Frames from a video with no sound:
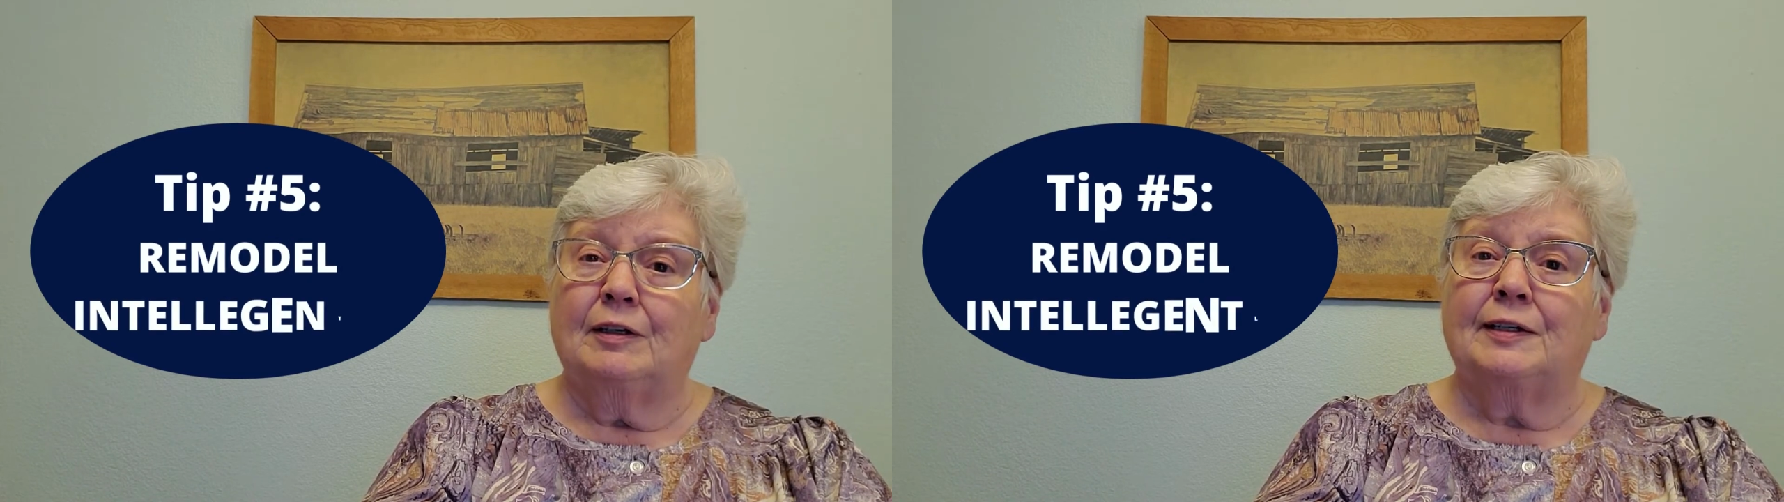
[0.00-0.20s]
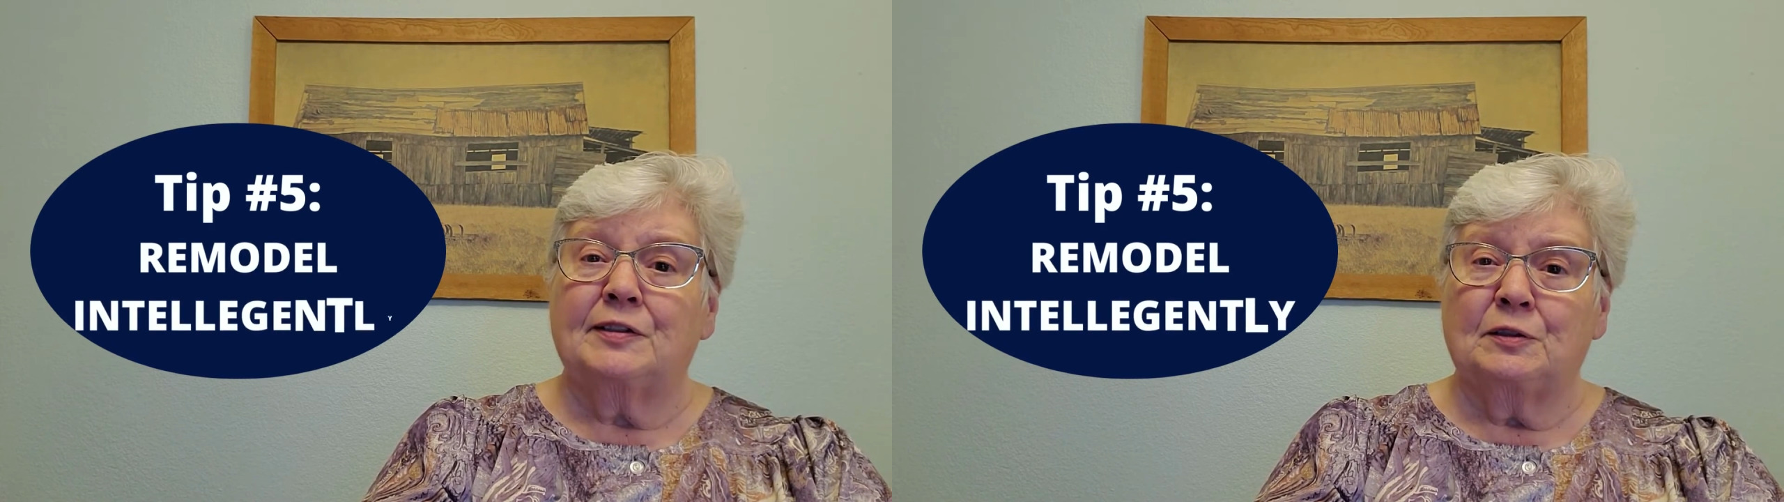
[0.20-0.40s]

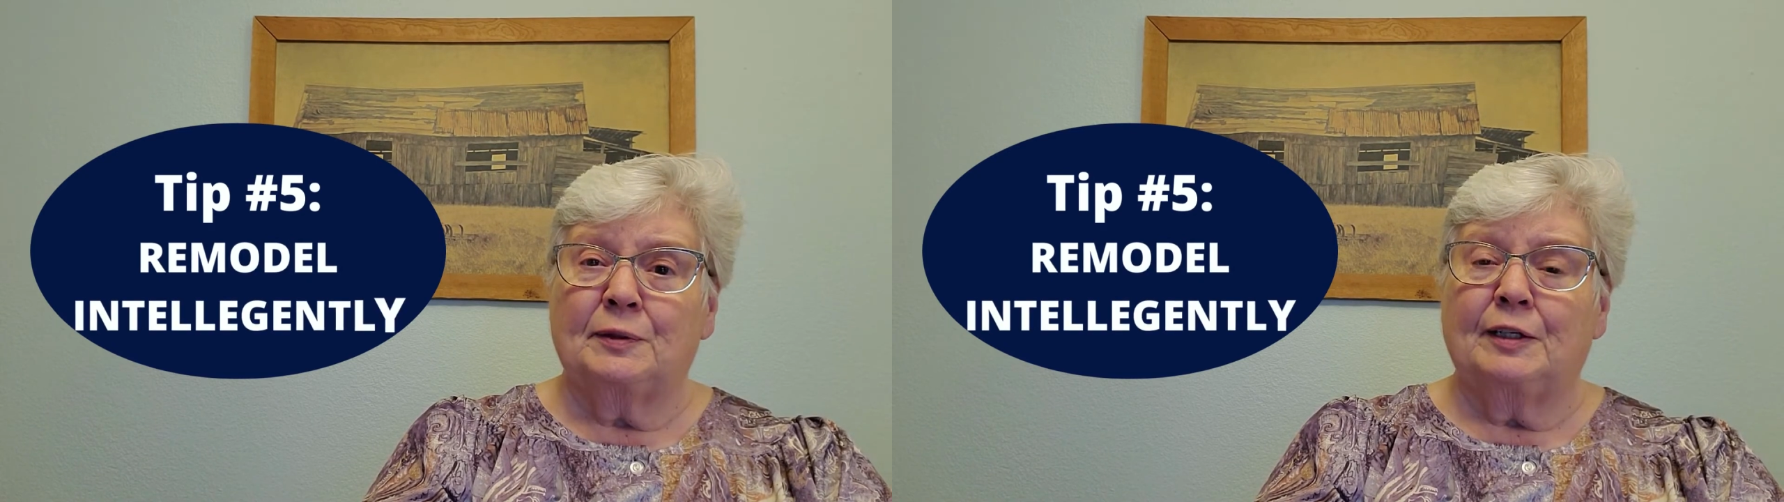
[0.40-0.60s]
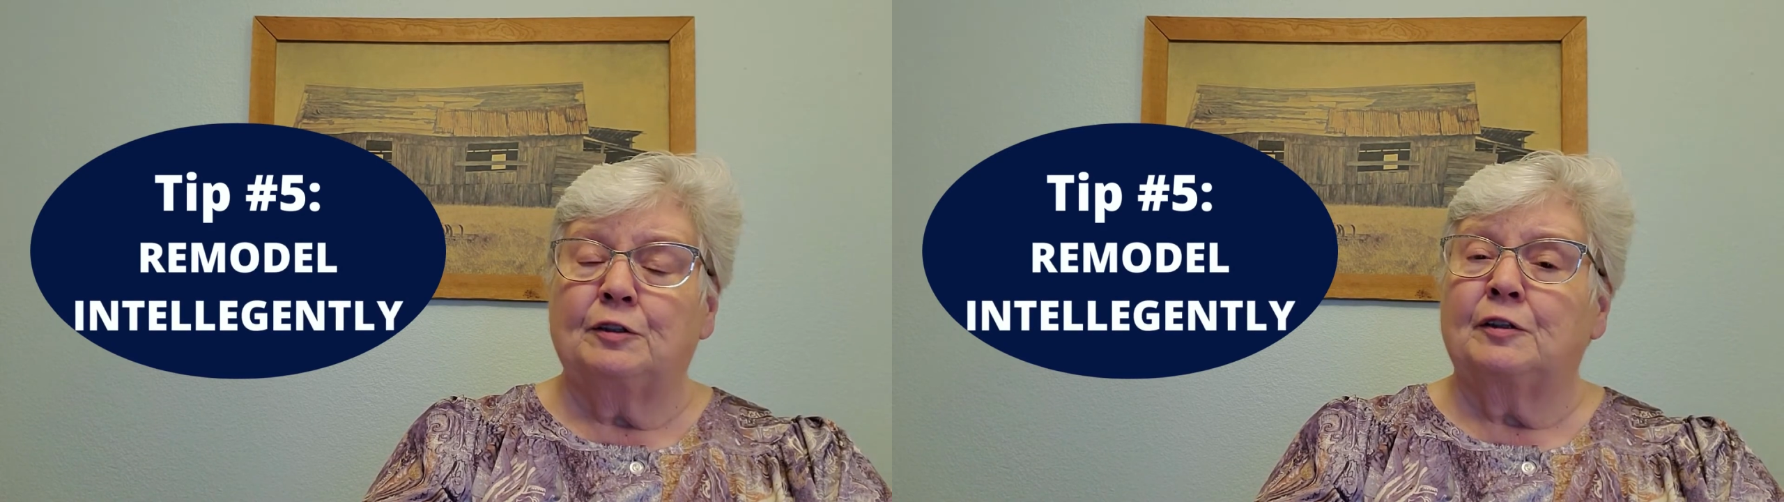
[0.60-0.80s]

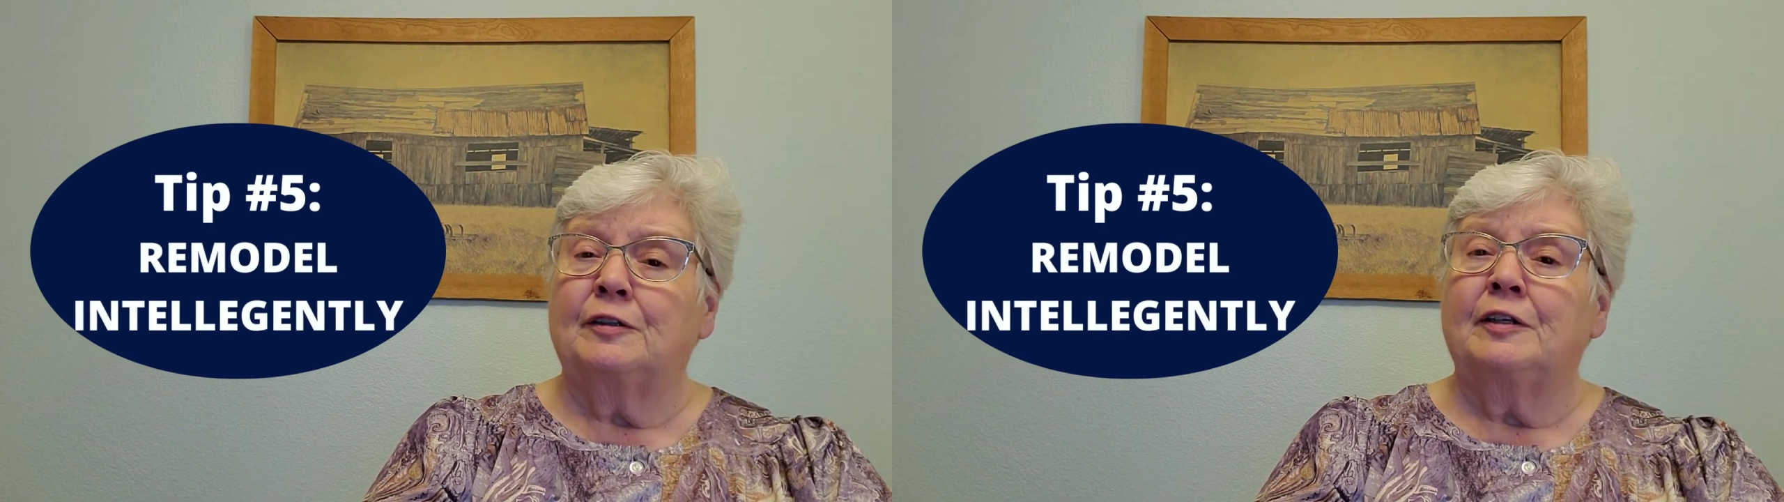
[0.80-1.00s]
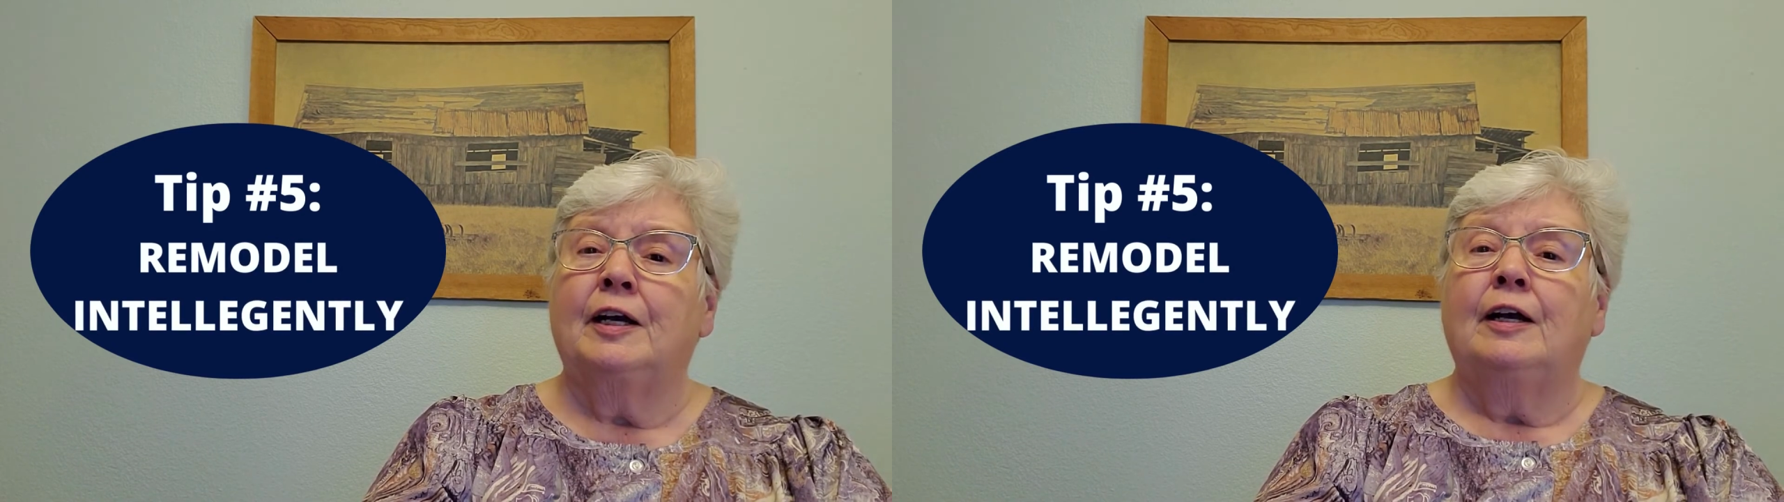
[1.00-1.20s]
concentrate
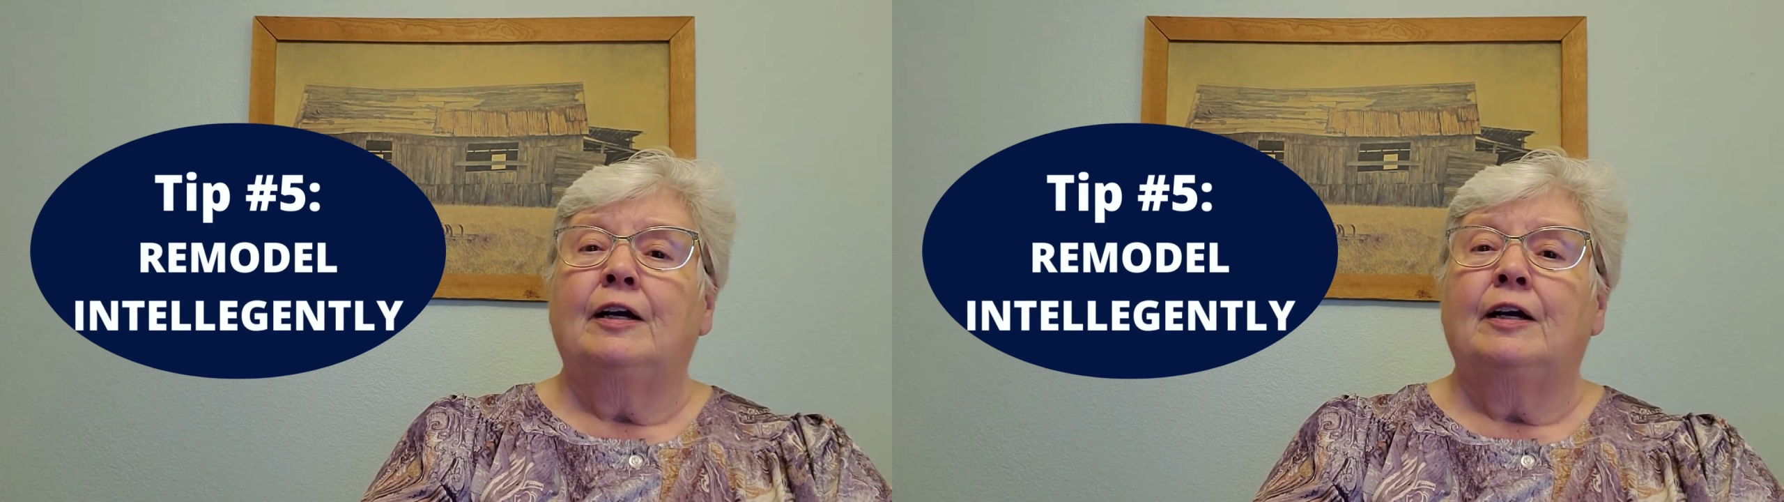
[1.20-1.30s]
on